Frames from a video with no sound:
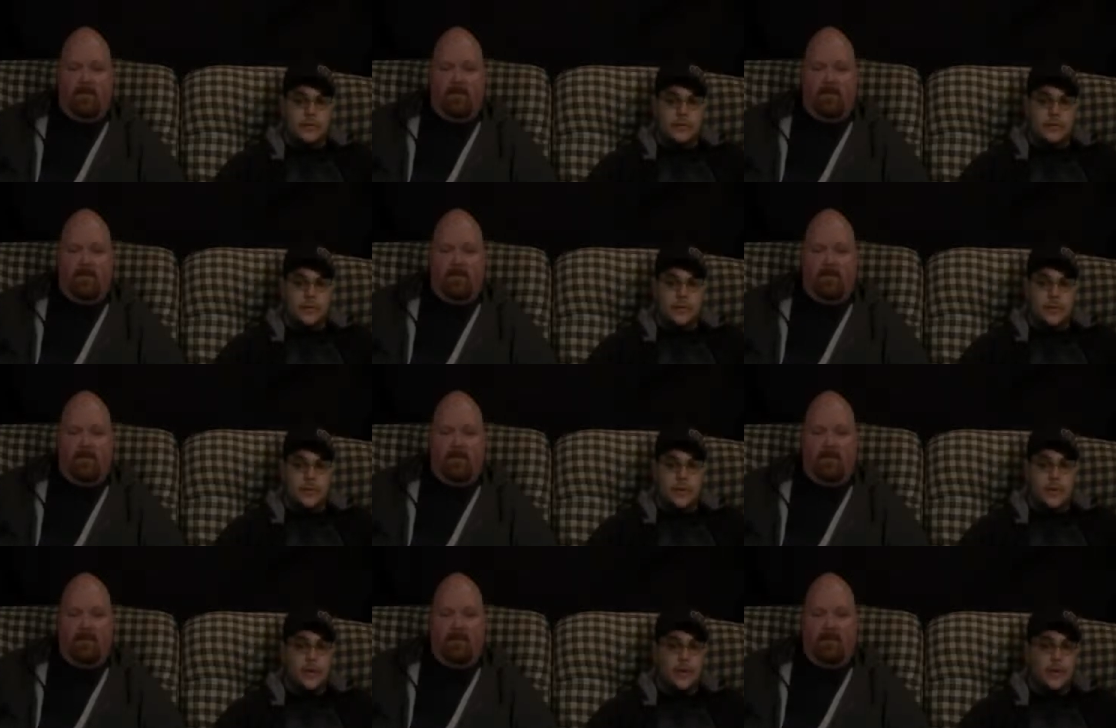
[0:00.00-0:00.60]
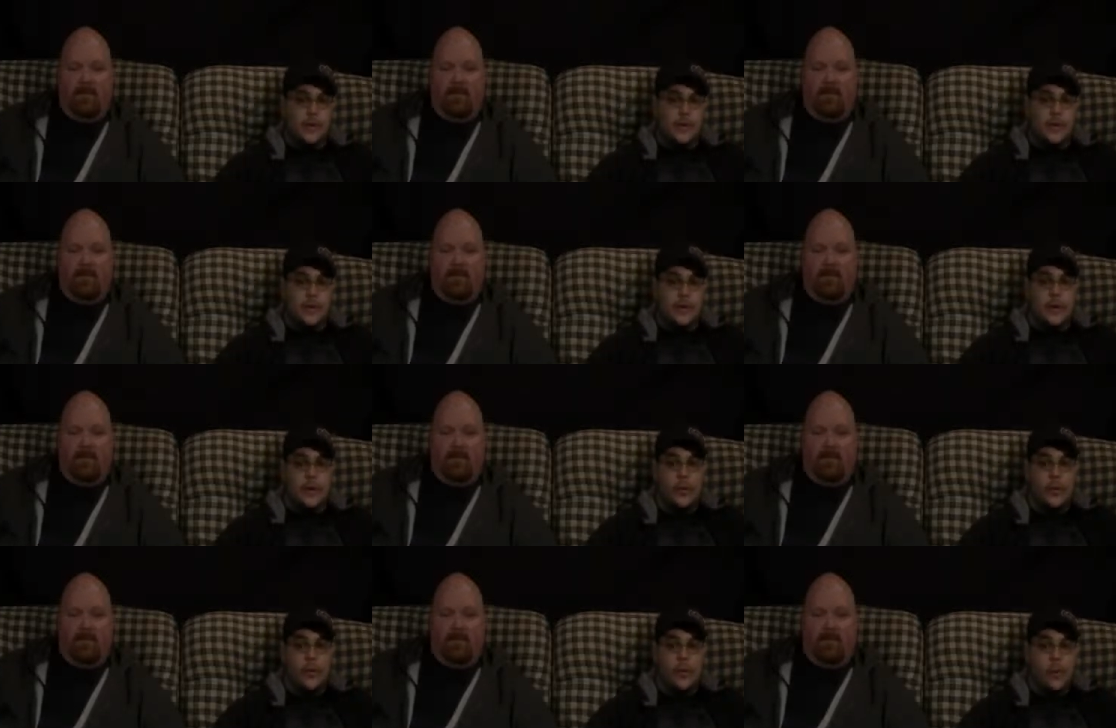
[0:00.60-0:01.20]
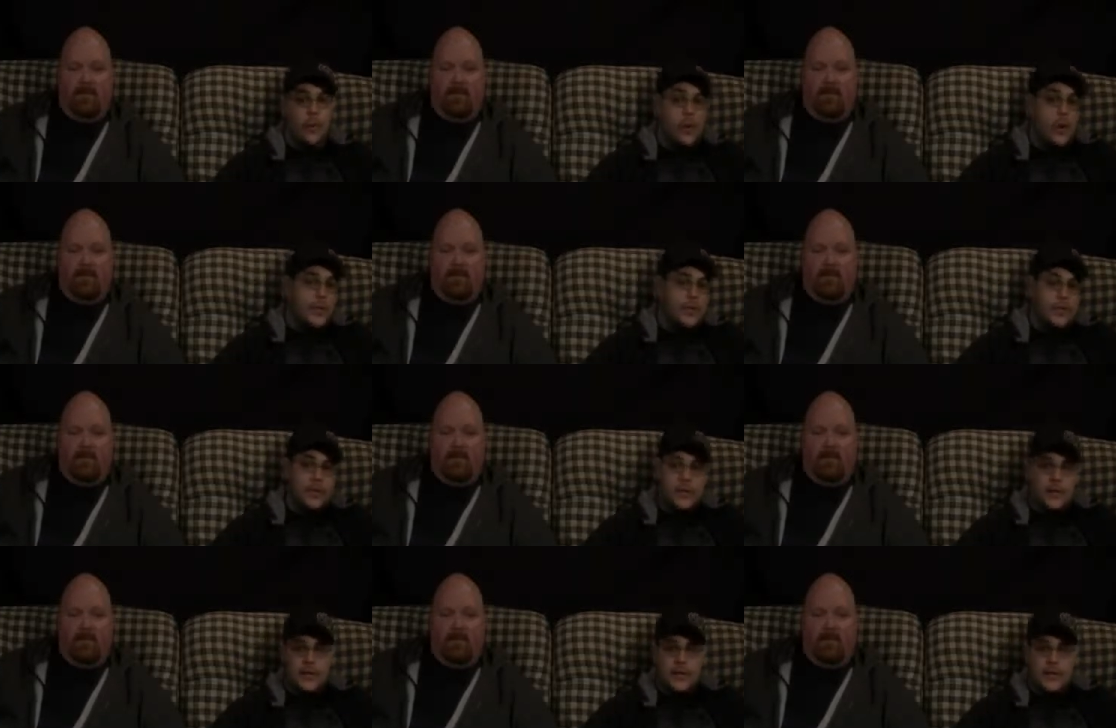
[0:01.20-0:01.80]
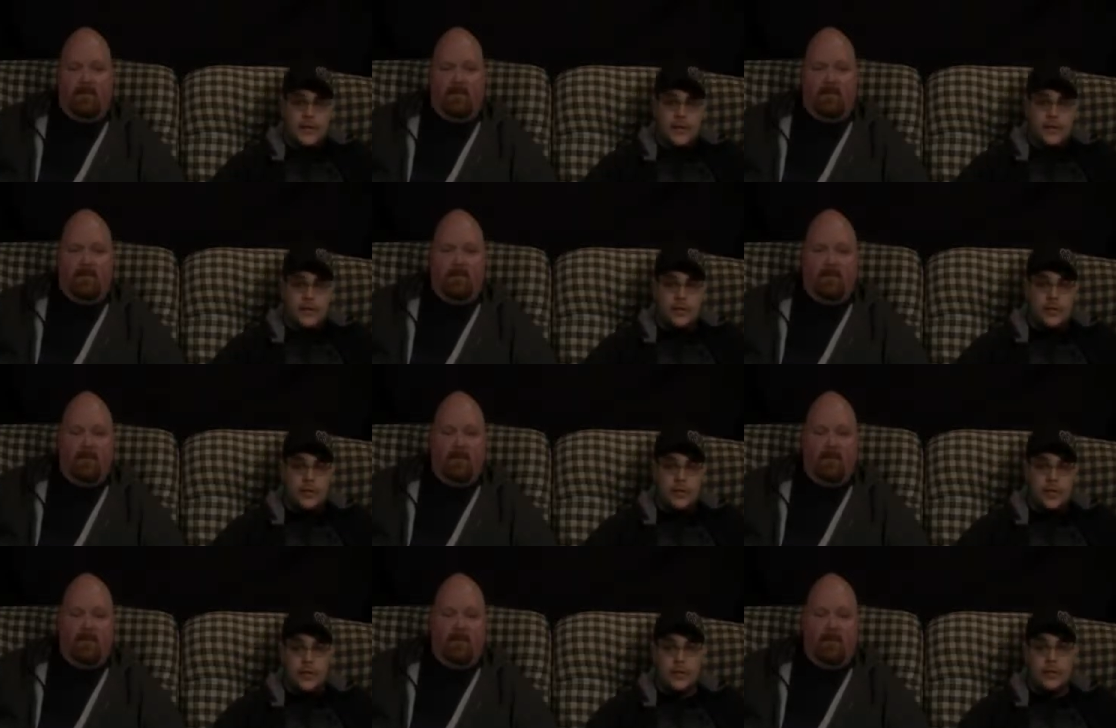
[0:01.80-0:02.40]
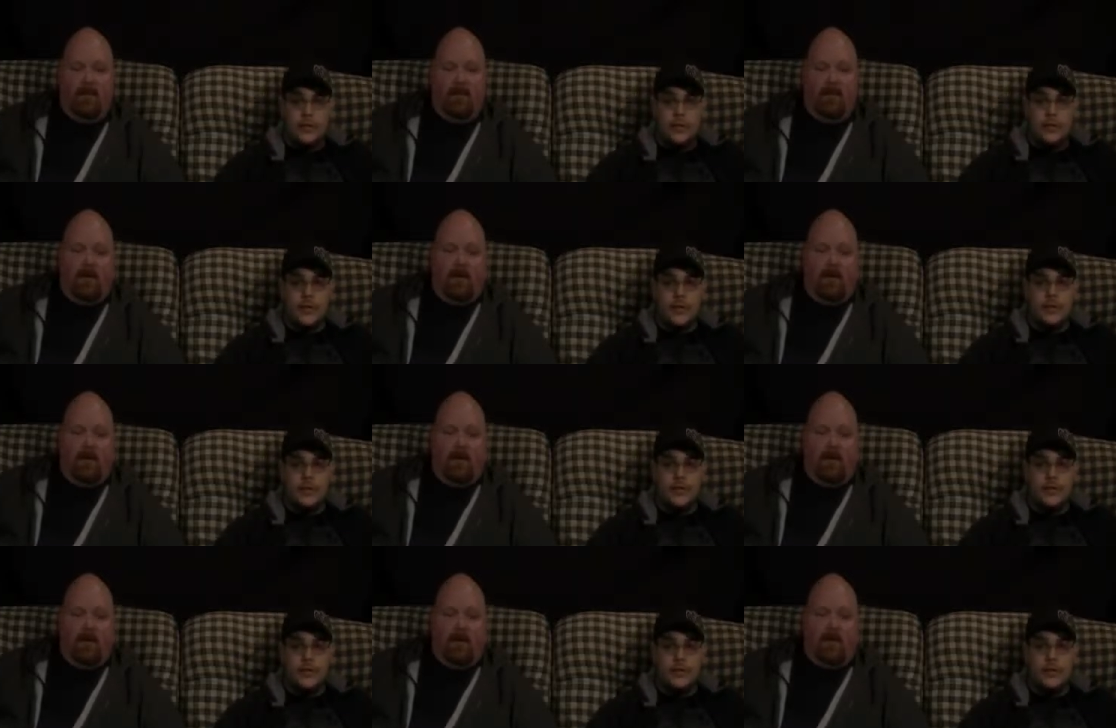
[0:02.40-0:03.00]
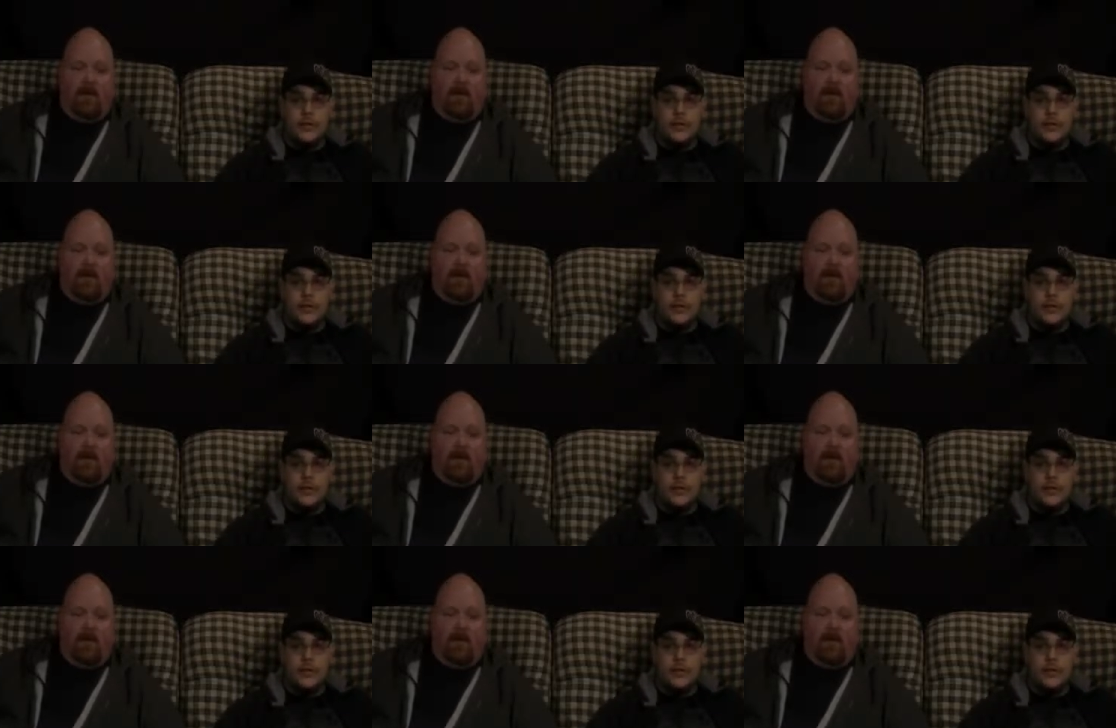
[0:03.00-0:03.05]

Speaker 1: so we don't really know what the secret trailer is.